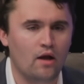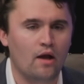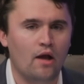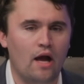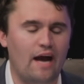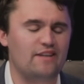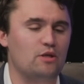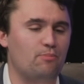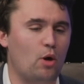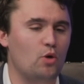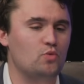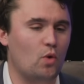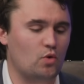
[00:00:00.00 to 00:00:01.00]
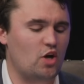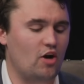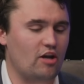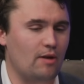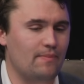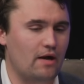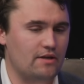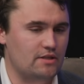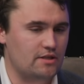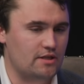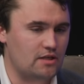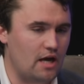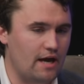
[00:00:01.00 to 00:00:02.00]
I suppose what we're talking about is
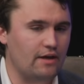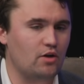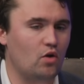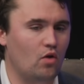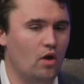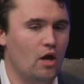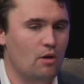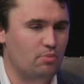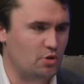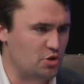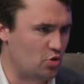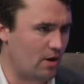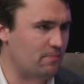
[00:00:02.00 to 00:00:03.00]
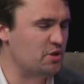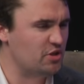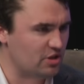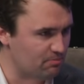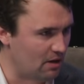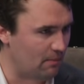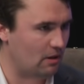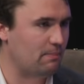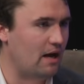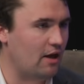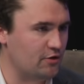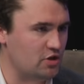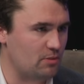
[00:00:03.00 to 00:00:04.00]
societal mm-hmm. prescriptions and public
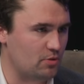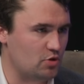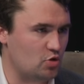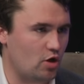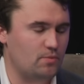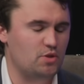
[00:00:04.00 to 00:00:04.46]
policy prescriptions.